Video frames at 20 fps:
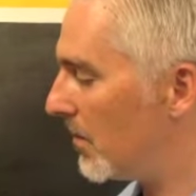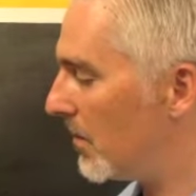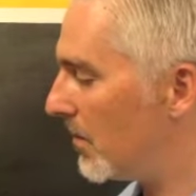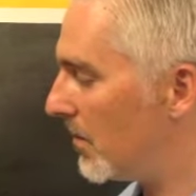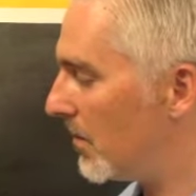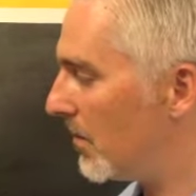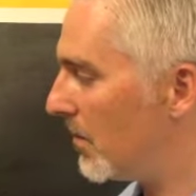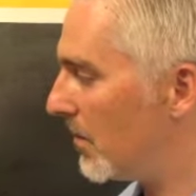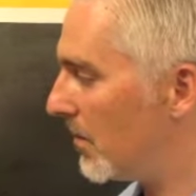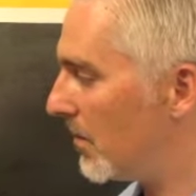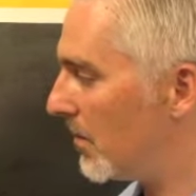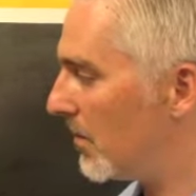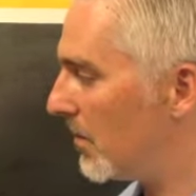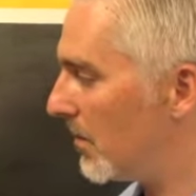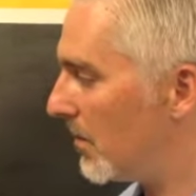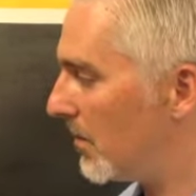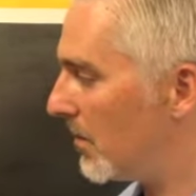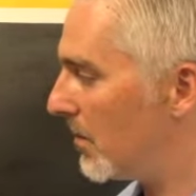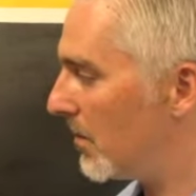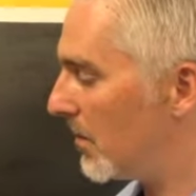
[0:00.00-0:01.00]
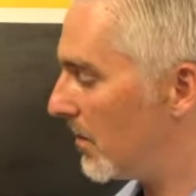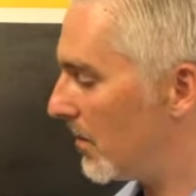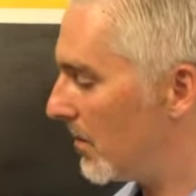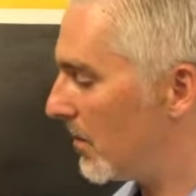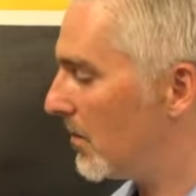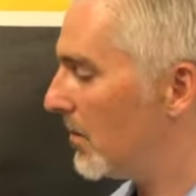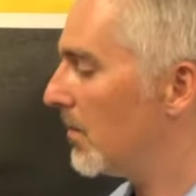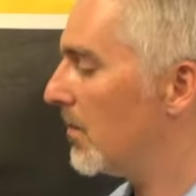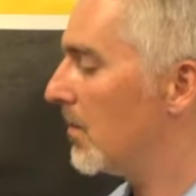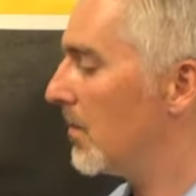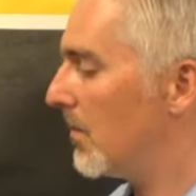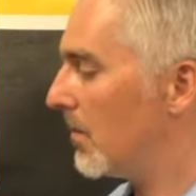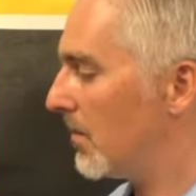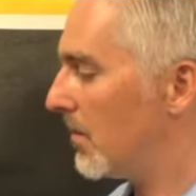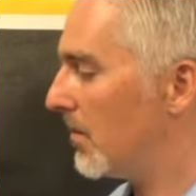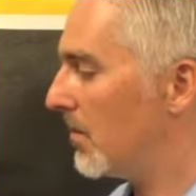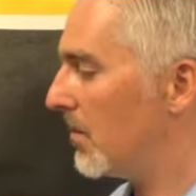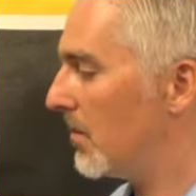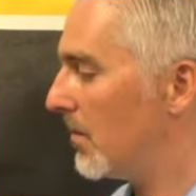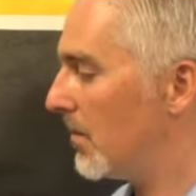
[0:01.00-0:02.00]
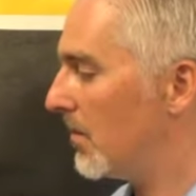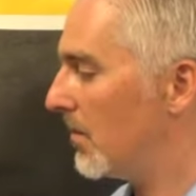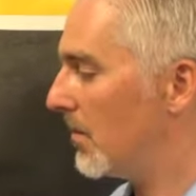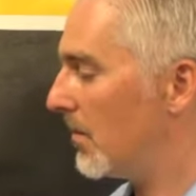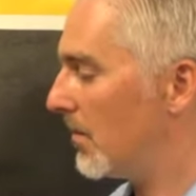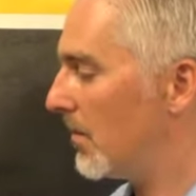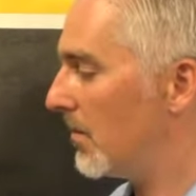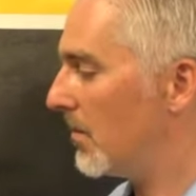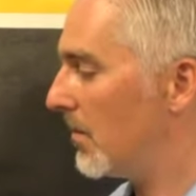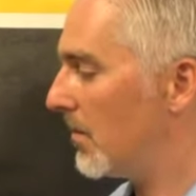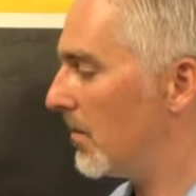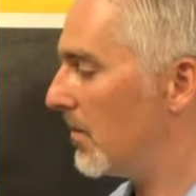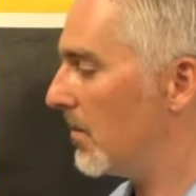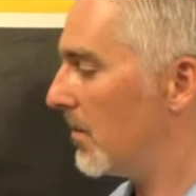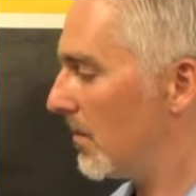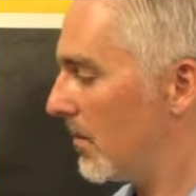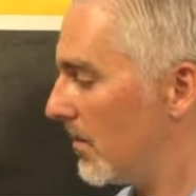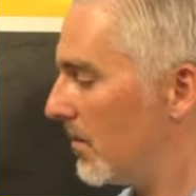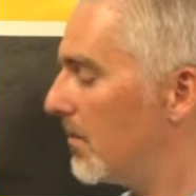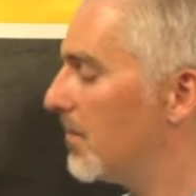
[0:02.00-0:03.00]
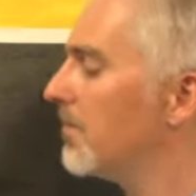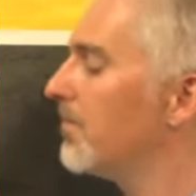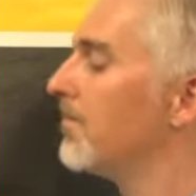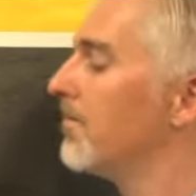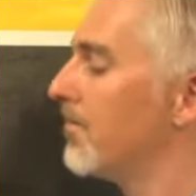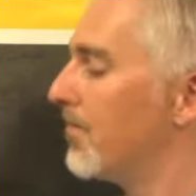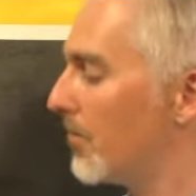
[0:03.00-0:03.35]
(not speaking)